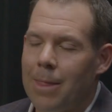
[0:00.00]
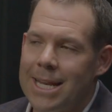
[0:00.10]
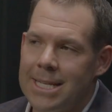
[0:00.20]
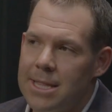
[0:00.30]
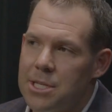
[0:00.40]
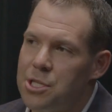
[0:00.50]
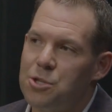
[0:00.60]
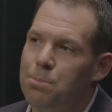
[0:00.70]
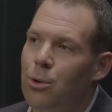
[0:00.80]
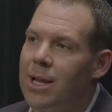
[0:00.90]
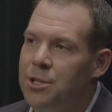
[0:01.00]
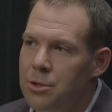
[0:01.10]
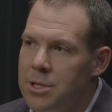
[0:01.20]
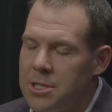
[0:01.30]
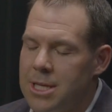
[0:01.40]
And I did this in sport and I
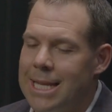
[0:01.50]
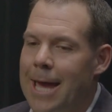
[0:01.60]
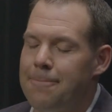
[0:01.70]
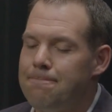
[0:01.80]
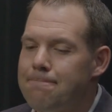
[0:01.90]
do this today.